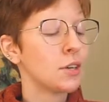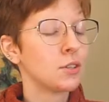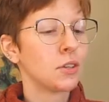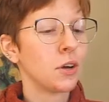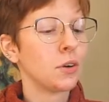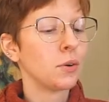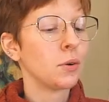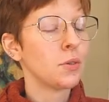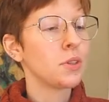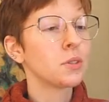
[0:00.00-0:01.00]

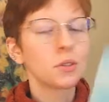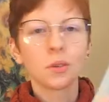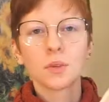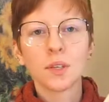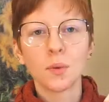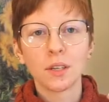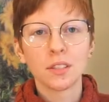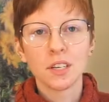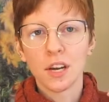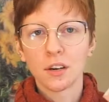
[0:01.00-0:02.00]
So this is a really well
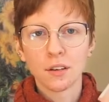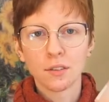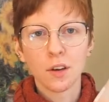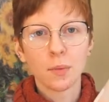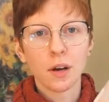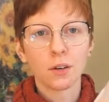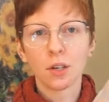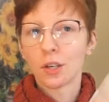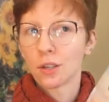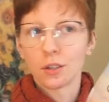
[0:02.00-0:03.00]
done narrative about
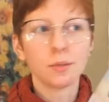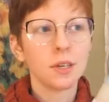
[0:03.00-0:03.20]
her